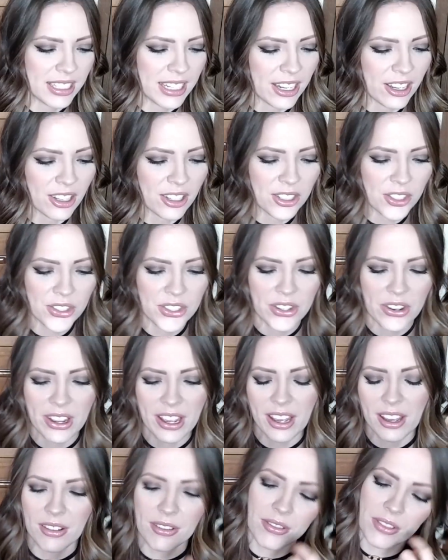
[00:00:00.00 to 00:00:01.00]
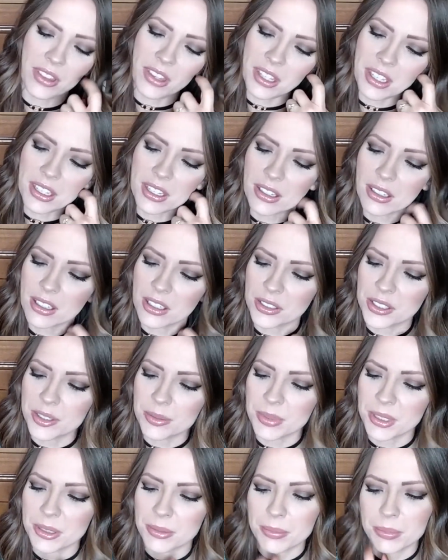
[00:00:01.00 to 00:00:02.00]
I also have the
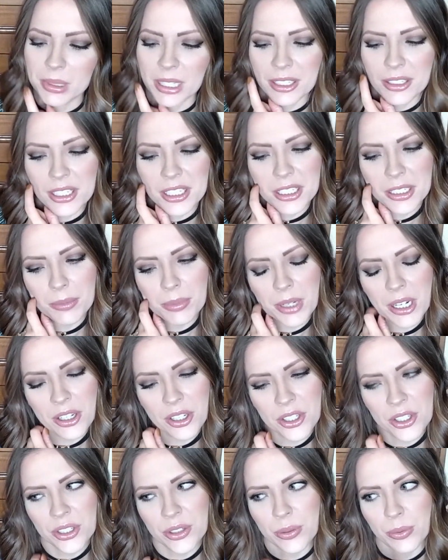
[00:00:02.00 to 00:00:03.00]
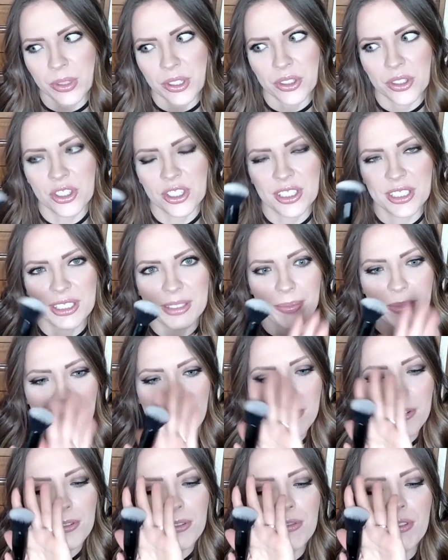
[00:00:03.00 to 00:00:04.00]
Ultimate Blending Brush, which is my
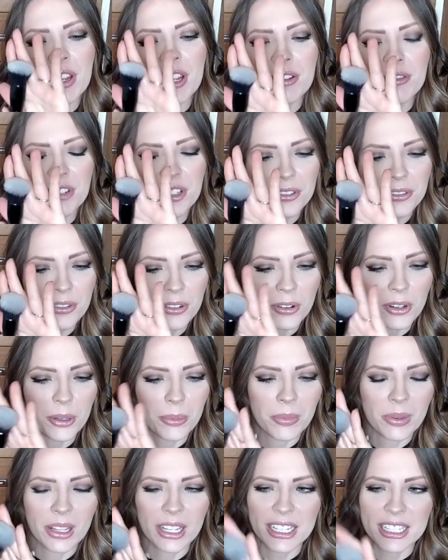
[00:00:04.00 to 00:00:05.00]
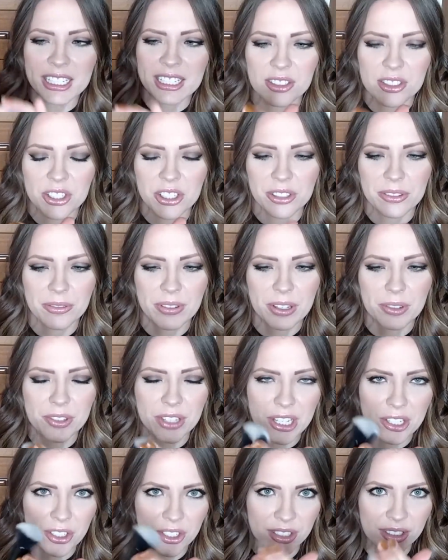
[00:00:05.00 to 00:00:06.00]
favorite for applying certain
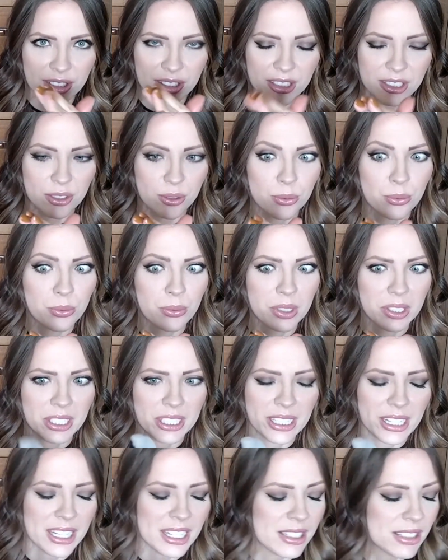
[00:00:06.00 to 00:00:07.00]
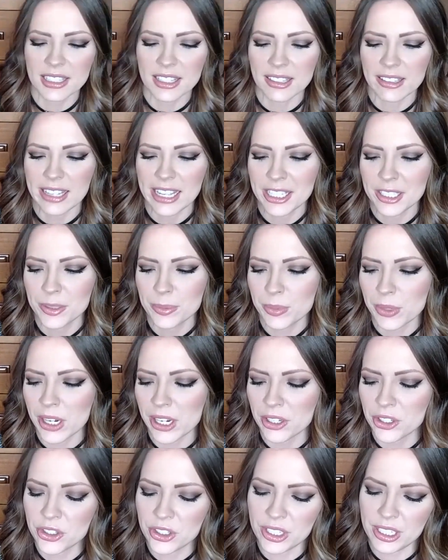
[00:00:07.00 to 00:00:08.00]
foundations. It's really nice. The last
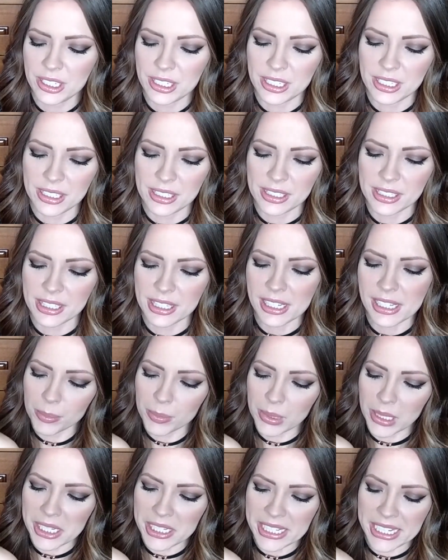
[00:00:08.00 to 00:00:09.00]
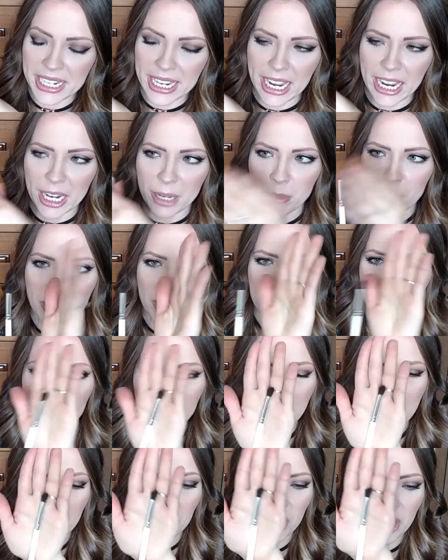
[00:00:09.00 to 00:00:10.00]
brush is the Blending Eye Brush.
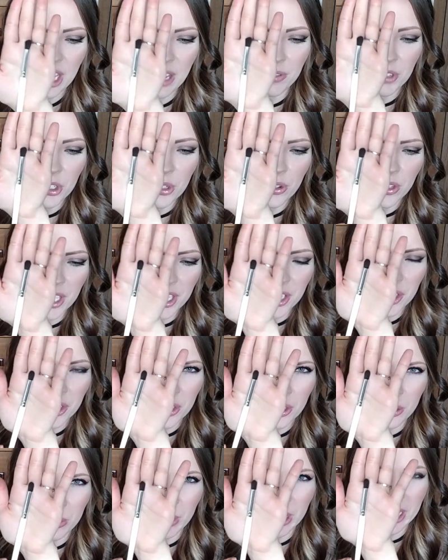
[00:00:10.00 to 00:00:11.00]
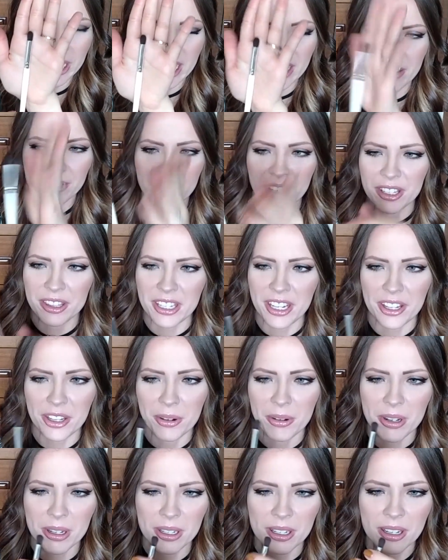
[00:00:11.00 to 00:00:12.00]
I actually have two of these too, but I can't find the other
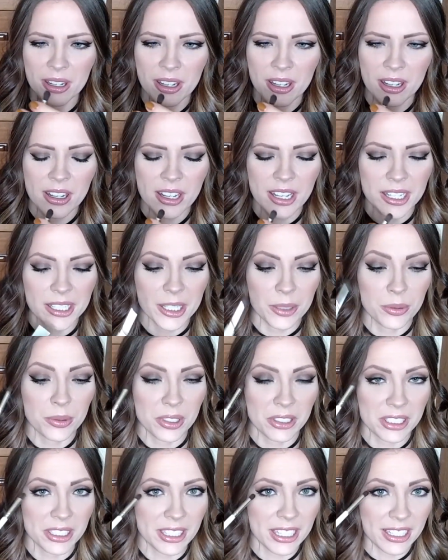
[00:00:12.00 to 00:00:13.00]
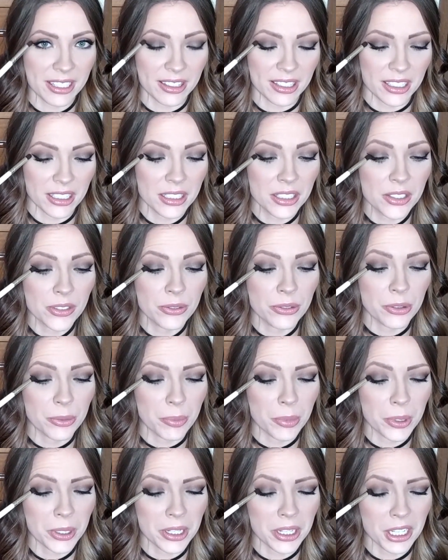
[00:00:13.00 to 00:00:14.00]
one. And I really like this for
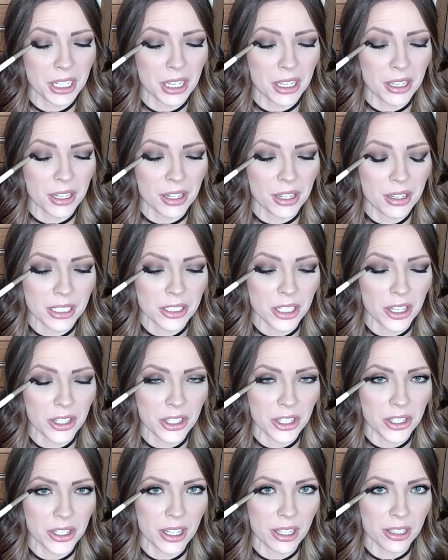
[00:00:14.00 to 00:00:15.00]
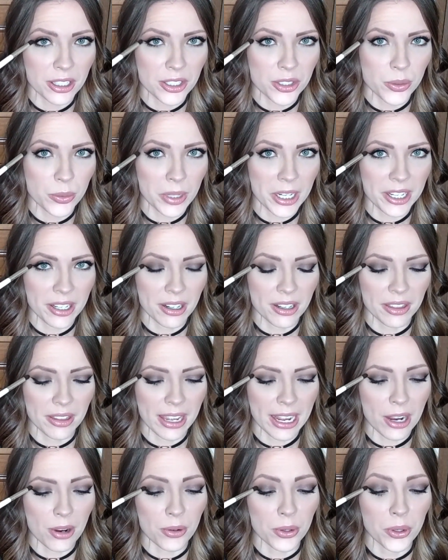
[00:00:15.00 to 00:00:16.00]
putting on dark colors right on the
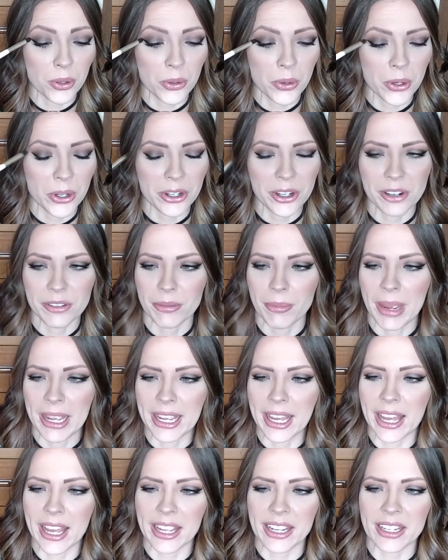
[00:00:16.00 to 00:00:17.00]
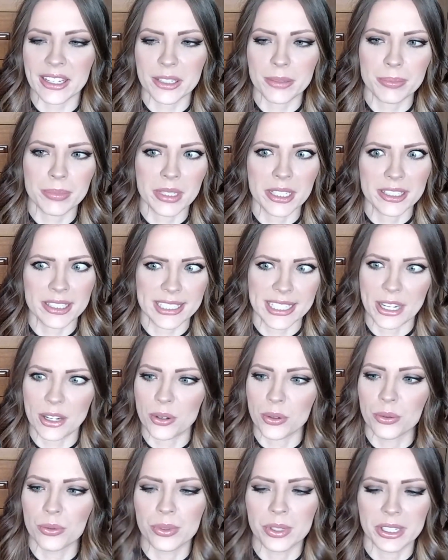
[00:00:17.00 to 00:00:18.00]
outer corner of my eye. It blends it out
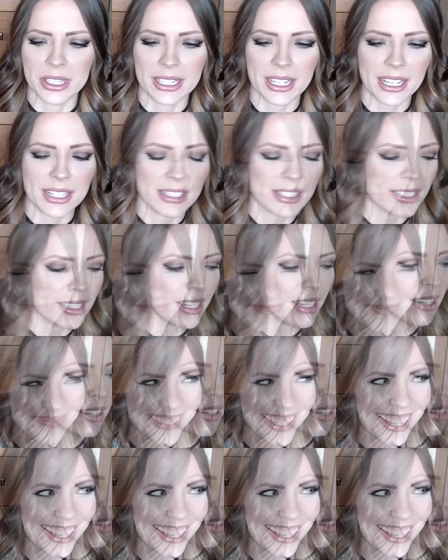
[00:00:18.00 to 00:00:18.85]
really nicely.